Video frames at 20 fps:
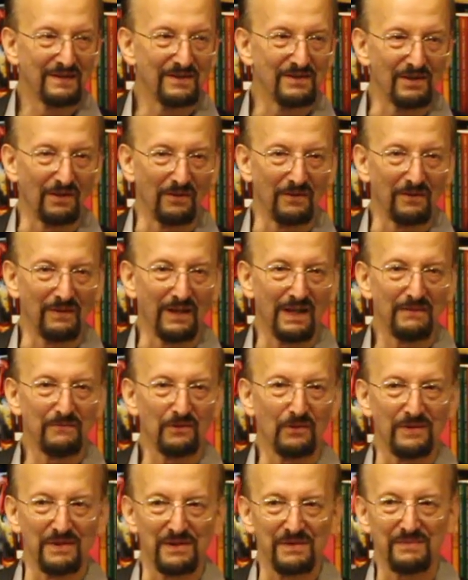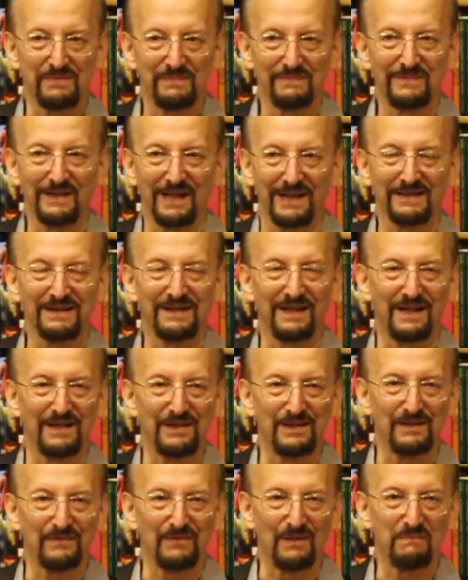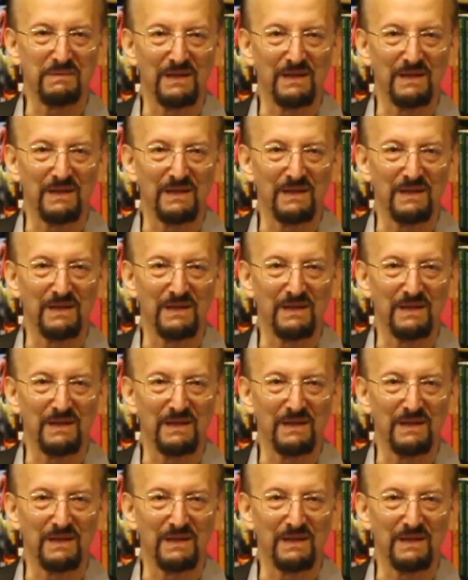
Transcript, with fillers: So I've always liked the idea of a